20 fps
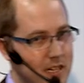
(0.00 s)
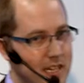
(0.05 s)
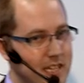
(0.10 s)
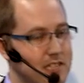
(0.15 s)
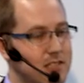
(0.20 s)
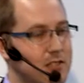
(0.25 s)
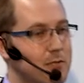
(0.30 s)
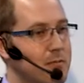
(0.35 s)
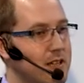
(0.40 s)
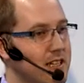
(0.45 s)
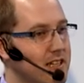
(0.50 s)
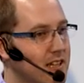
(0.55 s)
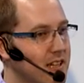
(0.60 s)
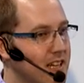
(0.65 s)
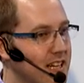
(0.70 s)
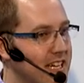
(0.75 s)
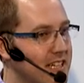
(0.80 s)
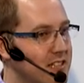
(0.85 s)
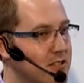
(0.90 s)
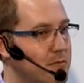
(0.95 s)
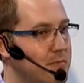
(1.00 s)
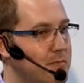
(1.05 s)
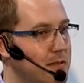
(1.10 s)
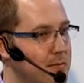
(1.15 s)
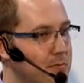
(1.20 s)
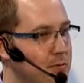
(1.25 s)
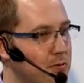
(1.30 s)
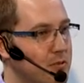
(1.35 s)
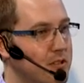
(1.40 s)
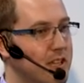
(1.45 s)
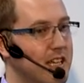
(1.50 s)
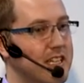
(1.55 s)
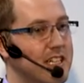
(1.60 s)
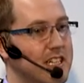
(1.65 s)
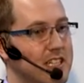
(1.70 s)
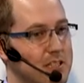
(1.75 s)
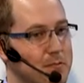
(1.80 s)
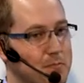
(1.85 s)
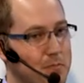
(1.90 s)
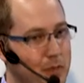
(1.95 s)
it to be clear to people that
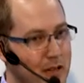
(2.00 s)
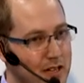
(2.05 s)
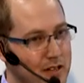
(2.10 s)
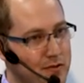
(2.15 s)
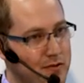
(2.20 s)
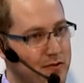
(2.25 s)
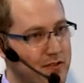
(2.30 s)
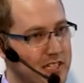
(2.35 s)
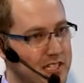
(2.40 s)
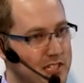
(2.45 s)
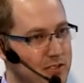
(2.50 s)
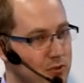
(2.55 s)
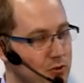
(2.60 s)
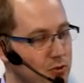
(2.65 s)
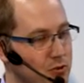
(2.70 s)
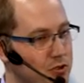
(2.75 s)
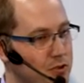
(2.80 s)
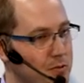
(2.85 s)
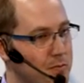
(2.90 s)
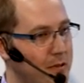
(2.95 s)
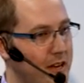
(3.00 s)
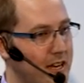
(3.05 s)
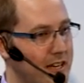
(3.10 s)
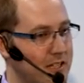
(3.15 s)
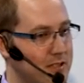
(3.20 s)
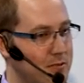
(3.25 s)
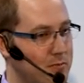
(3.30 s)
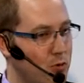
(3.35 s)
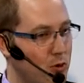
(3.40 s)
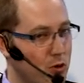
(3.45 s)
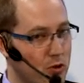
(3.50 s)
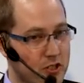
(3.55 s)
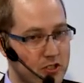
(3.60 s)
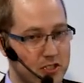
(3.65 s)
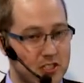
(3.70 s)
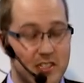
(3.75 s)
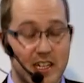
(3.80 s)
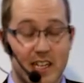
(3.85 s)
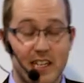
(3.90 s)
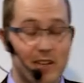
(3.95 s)
it is beneficial to package
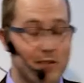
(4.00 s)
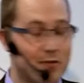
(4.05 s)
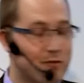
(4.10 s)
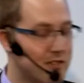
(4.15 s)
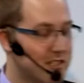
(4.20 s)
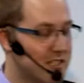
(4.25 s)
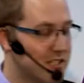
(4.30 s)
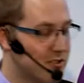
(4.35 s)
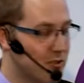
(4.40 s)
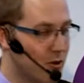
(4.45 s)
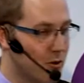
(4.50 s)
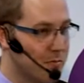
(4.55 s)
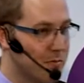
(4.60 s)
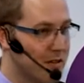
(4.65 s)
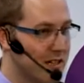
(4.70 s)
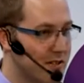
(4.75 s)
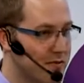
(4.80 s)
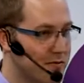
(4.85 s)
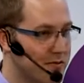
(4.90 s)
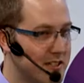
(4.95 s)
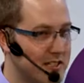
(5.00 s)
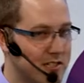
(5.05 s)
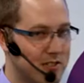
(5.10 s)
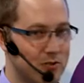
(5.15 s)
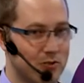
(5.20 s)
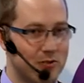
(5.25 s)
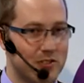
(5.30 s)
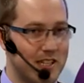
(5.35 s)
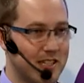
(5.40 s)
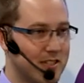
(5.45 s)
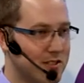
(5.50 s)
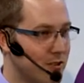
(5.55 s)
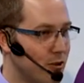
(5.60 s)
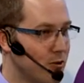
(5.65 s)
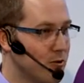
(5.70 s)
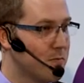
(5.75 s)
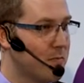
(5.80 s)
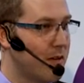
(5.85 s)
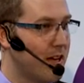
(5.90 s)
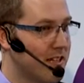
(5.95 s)
products, and if it's not beneficial, then
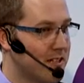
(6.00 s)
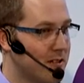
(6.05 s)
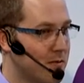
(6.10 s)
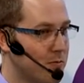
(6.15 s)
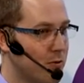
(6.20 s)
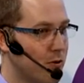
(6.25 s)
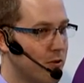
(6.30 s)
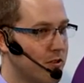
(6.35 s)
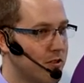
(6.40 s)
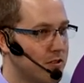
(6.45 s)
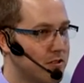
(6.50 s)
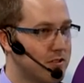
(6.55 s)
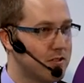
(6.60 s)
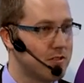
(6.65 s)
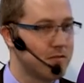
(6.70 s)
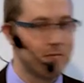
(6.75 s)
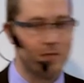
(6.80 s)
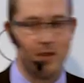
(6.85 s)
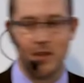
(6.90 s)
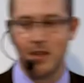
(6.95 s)
don't pack the products.